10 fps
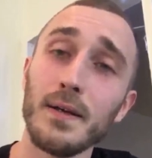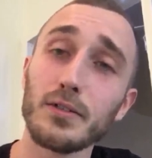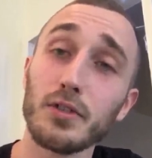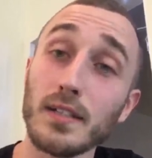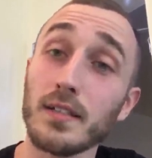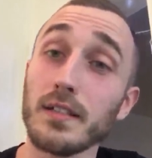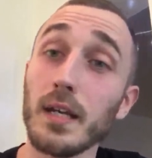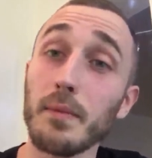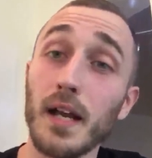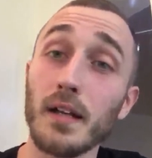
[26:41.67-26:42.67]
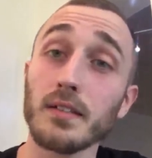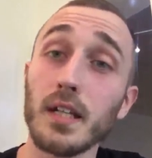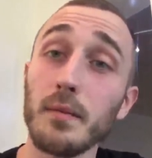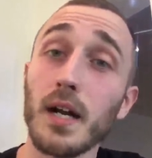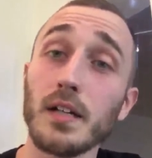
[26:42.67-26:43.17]
tries to
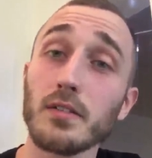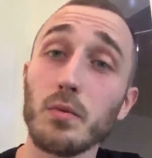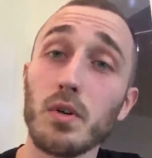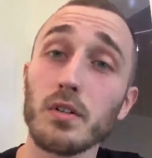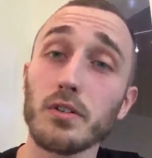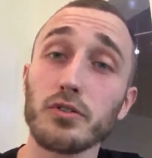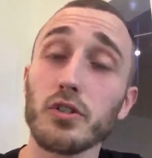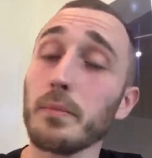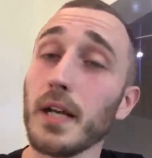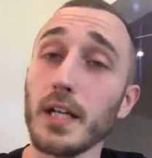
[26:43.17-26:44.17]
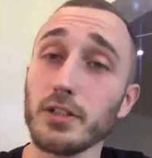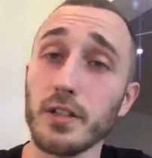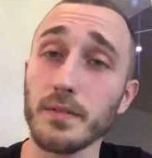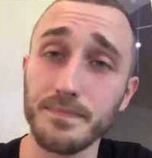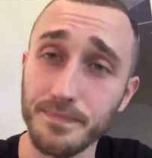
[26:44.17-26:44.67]
demonize the word
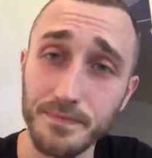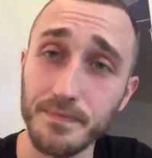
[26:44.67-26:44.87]
discrimination